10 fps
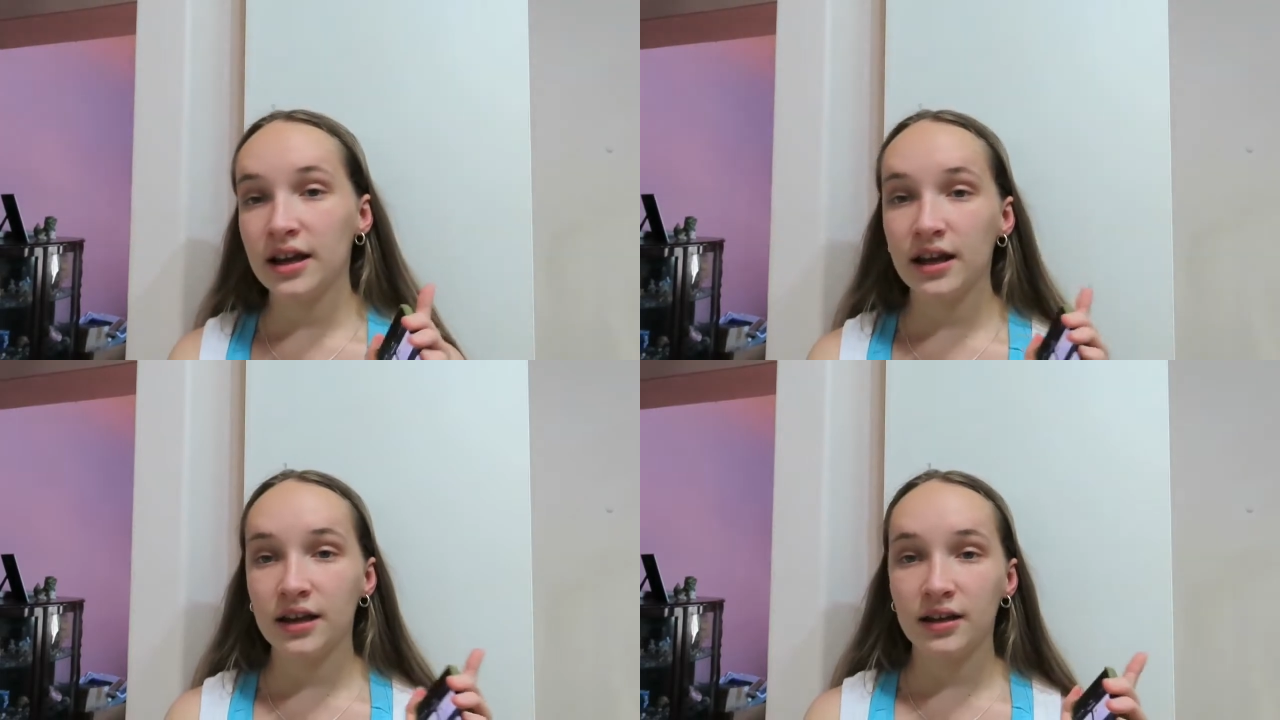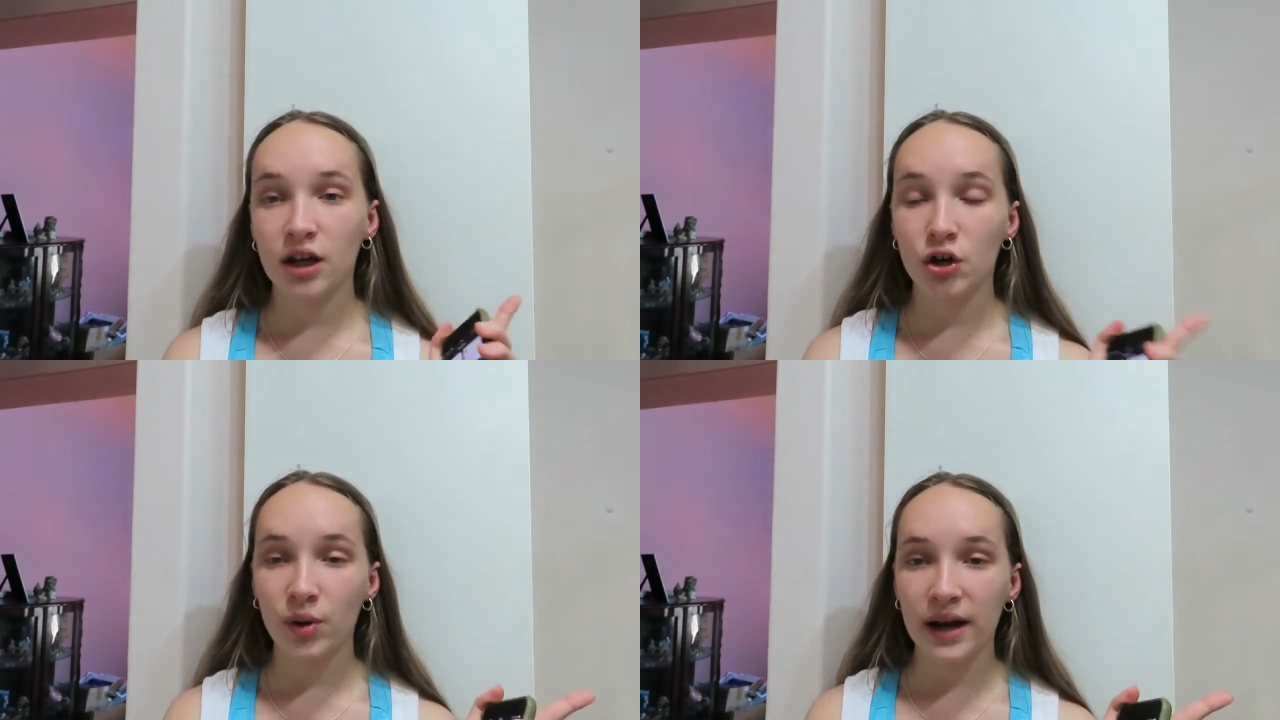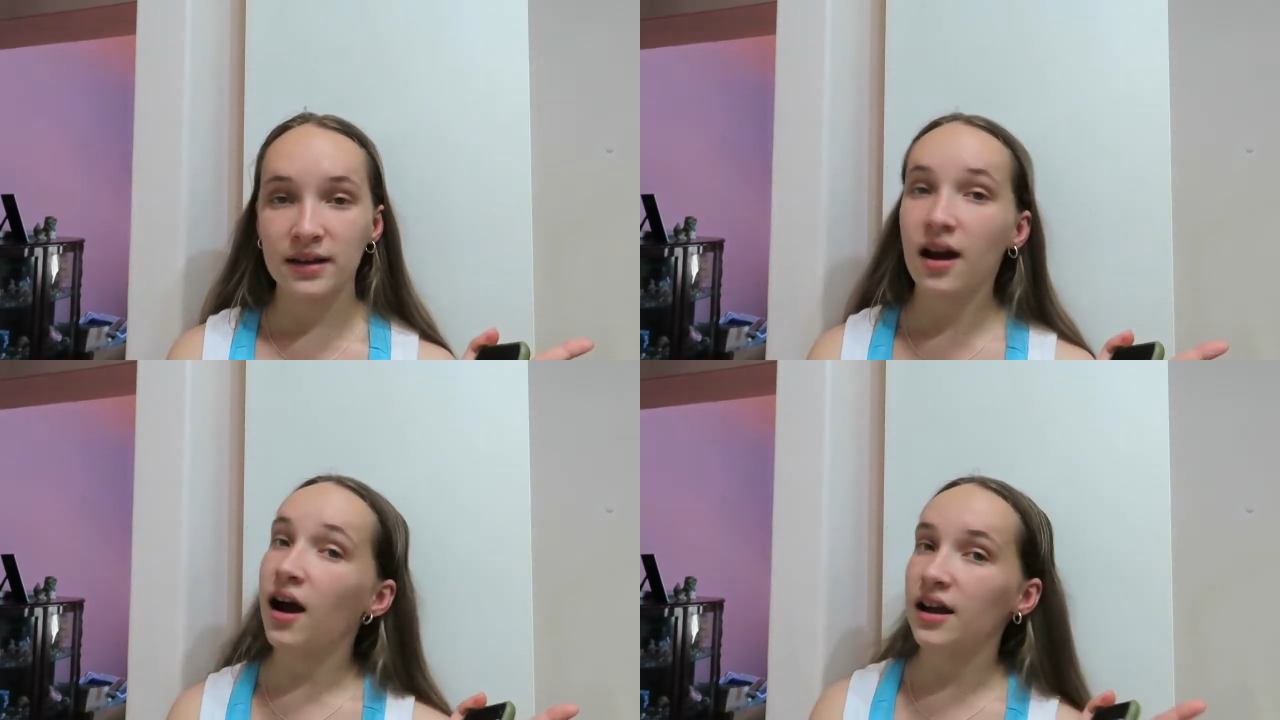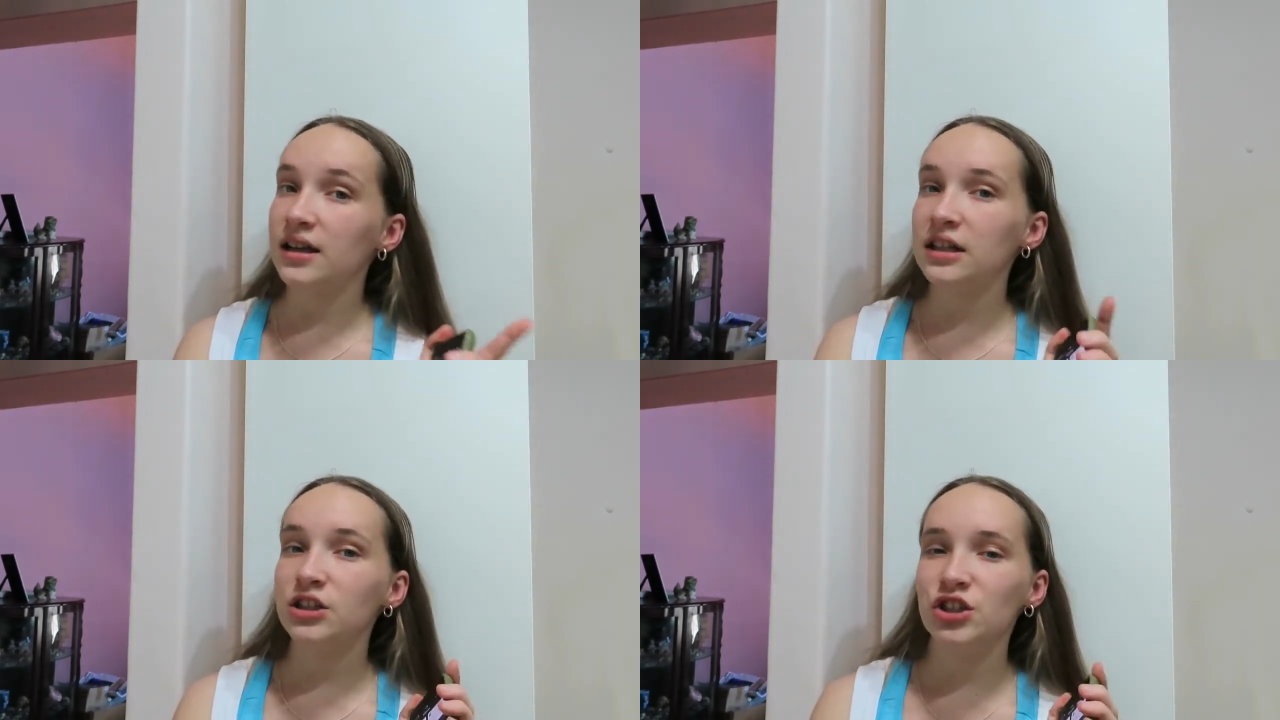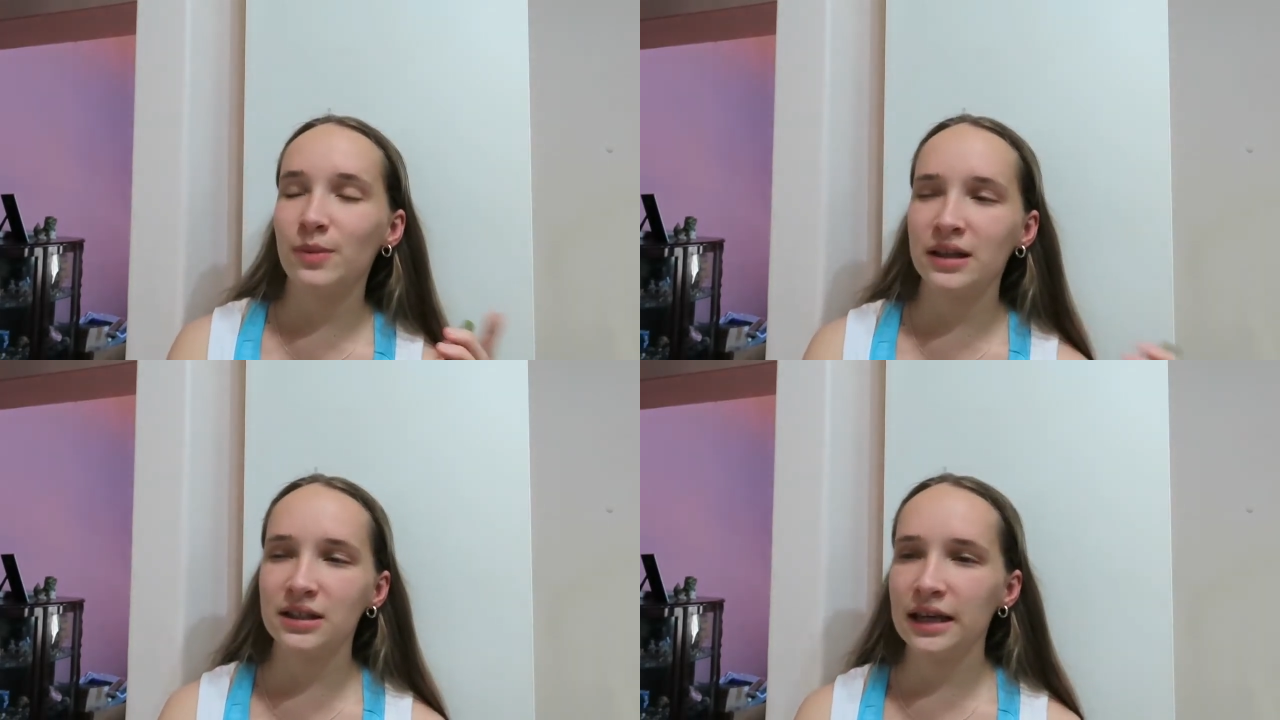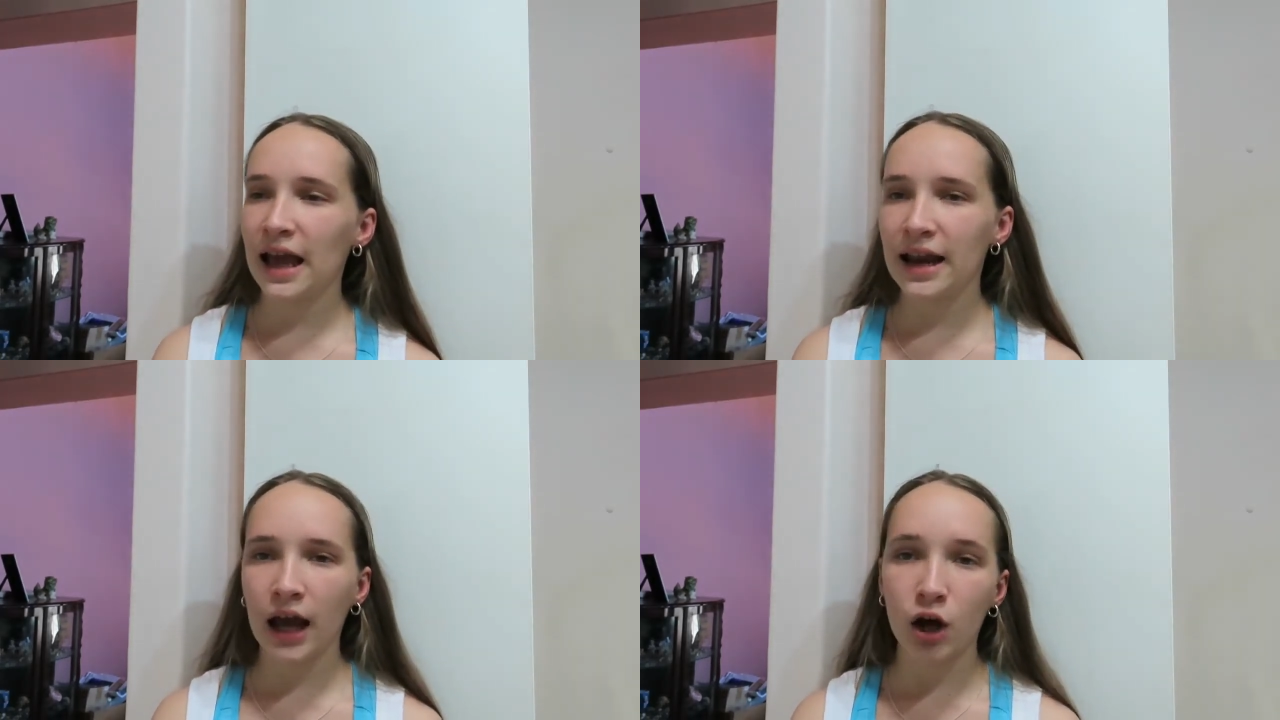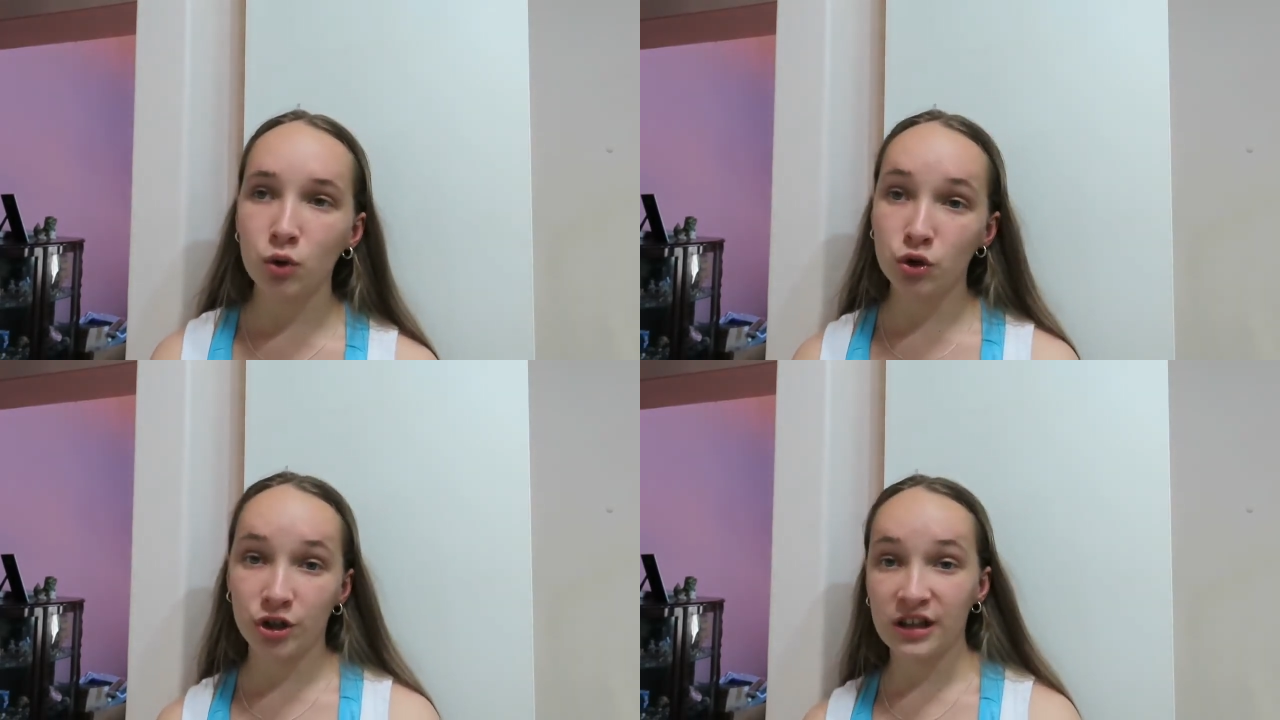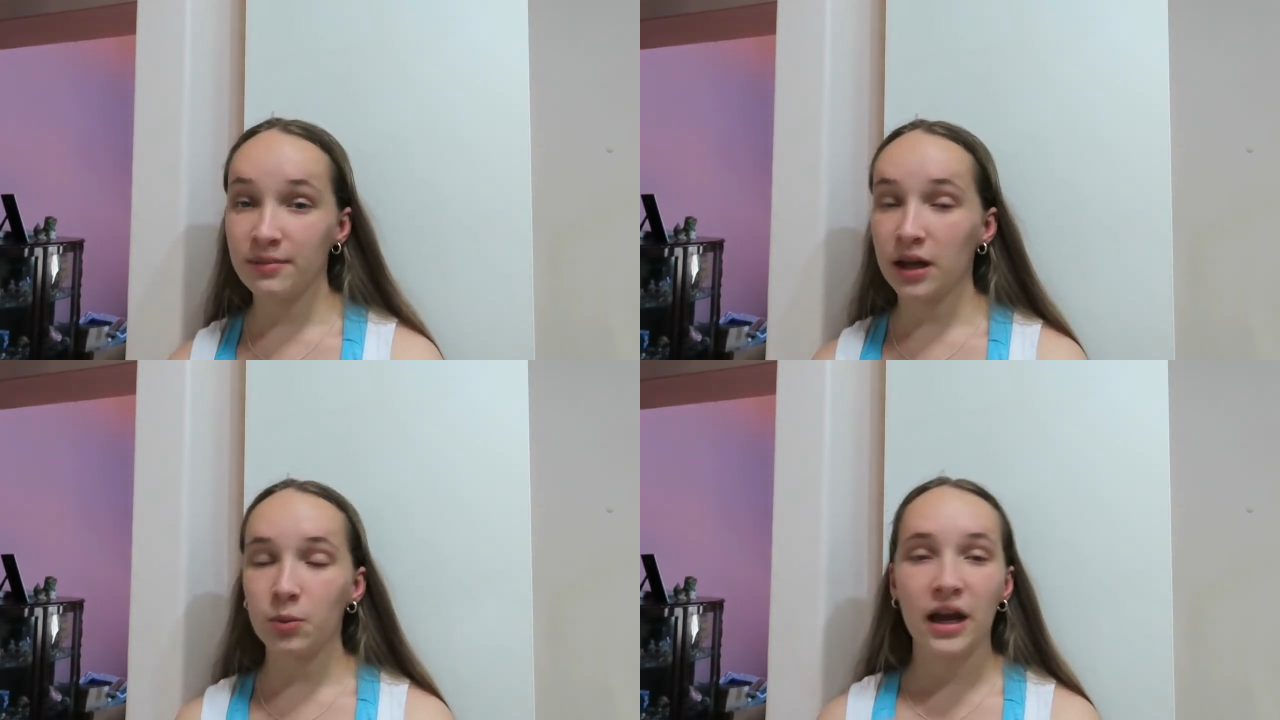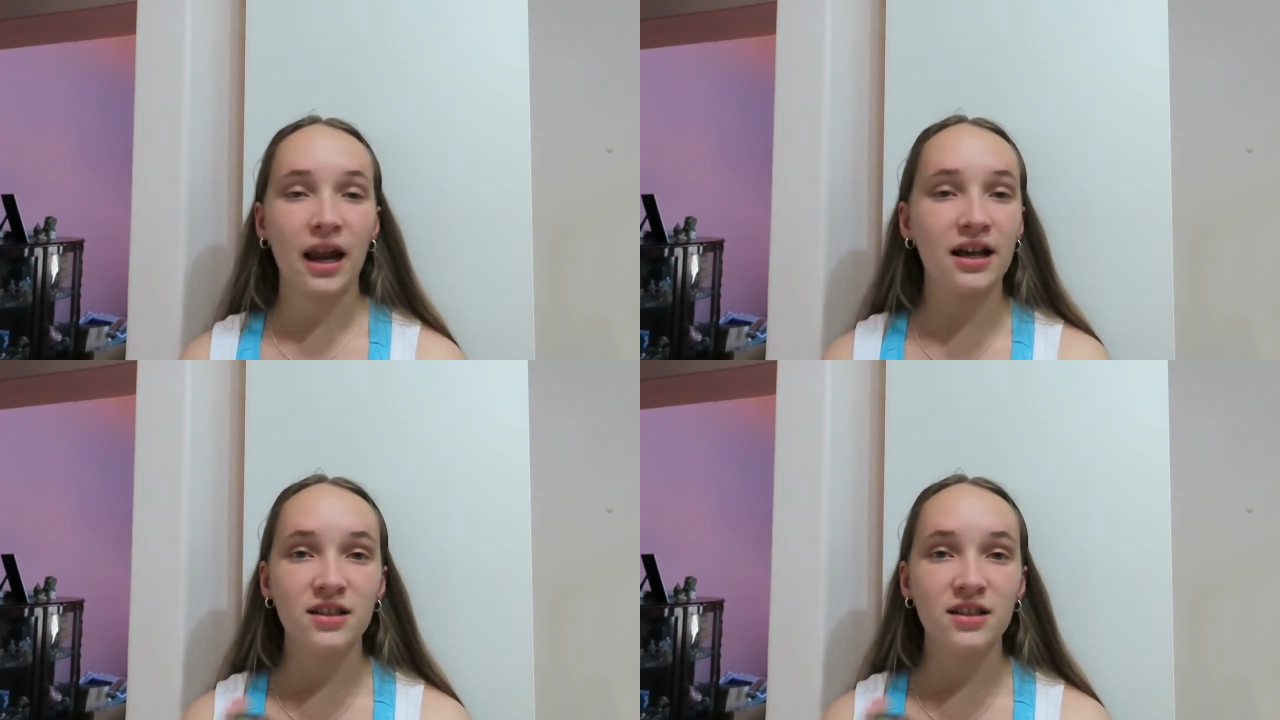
in grade 9, she basically had like a whole dream that we had like